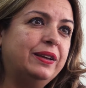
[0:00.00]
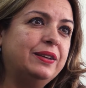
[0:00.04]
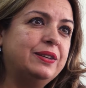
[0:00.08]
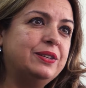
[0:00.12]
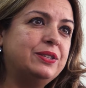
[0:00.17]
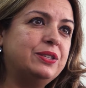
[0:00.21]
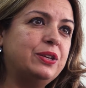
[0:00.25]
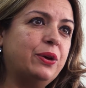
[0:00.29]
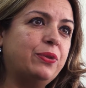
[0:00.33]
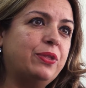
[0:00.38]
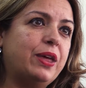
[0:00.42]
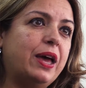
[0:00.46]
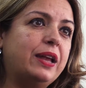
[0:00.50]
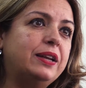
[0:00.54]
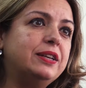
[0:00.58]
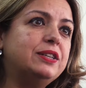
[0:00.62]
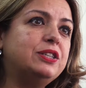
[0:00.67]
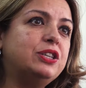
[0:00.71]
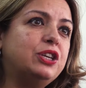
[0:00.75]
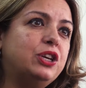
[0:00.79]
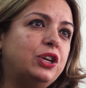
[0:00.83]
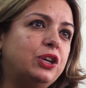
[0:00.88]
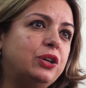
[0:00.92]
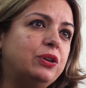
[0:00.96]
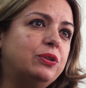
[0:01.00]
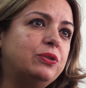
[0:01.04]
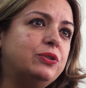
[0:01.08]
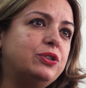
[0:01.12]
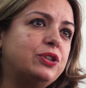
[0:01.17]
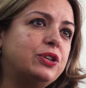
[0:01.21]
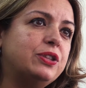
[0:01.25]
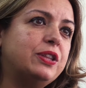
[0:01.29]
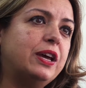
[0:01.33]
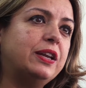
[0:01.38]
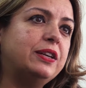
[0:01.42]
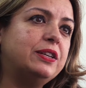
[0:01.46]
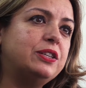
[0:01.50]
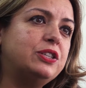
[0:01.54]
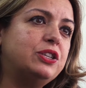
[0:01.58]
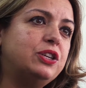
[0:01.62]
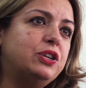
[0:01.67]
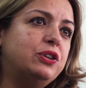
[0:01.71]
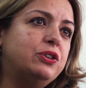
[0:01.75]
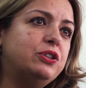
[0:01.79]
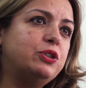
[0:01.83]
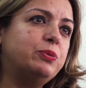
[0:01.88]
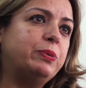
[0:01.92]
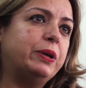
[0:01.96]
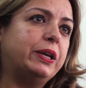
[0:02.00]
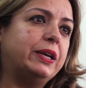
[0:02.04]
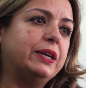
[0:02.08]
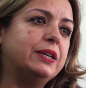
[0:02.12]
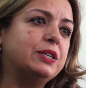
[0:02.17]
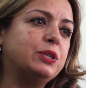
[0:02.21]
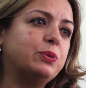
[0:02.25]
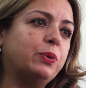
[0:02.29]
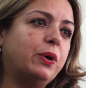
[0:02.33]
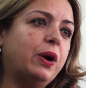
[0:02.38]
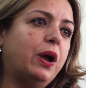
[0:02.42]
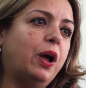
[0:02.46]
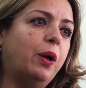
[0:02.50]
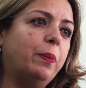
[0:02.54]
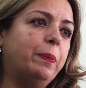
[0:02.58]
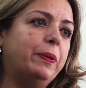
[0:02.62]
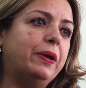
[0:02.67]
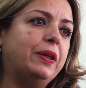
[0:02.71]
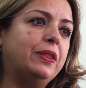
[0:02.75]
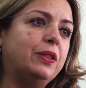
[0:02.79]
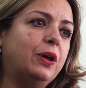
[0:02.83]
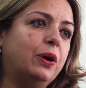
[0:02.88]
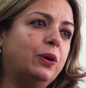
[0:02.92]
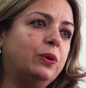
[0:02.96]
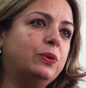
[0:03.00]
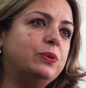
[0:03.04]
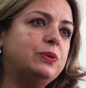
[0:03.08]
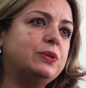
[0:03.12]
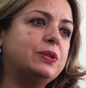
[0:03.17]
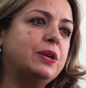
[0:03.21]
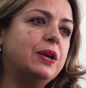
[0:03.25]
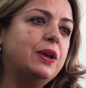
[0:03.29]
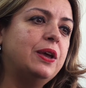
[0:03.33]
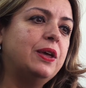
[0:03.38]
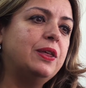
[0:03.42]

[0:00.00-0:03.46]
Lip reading: So that is huge. That is huge because we're helping those